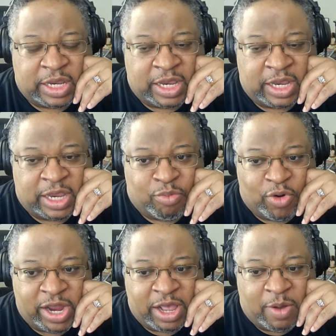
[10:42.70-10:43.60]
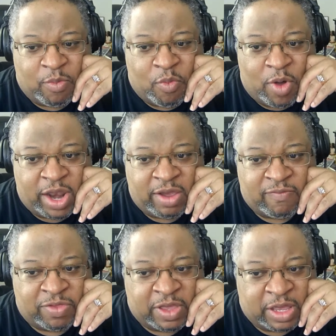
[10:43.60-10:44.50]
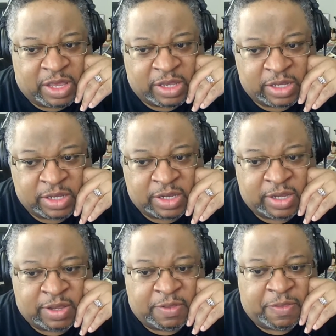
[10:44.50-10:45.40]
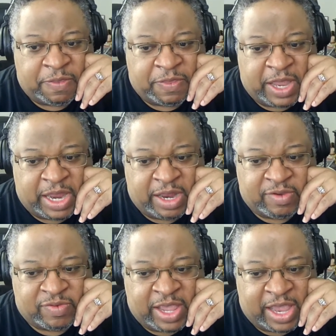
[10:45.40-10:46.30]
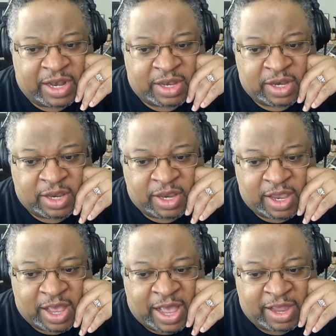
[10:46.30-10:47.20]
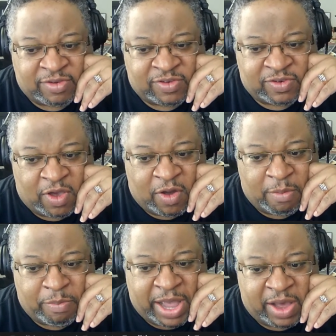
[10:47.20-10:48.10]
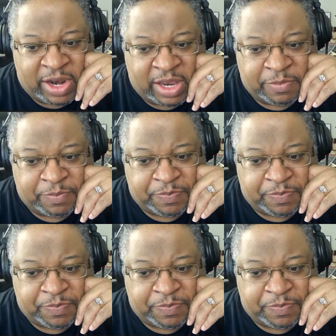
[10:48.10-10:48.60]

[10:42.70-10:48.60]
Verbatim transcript: is bring up one of the things that I saw about it